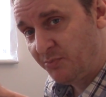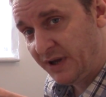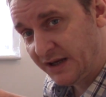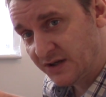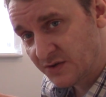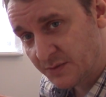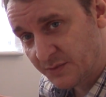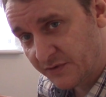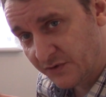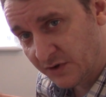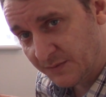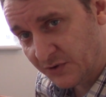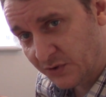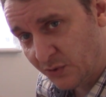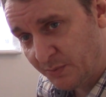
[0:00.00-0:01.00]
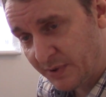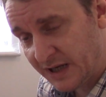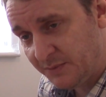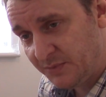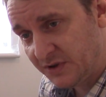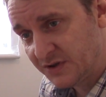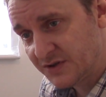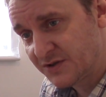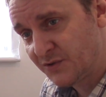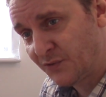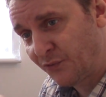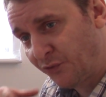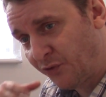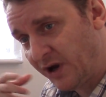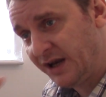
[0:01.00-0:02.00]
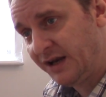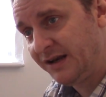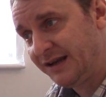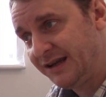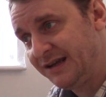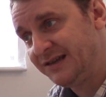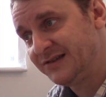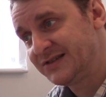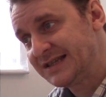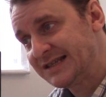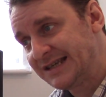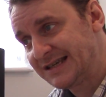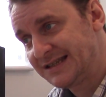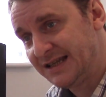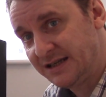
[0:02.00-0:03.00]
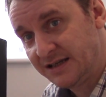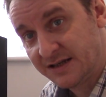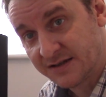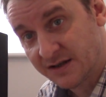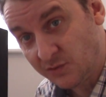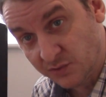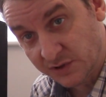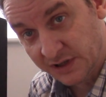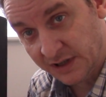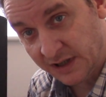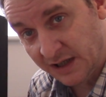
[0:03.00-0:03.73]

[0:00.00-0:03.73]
picked on with an optical bay because the friend is 16 years old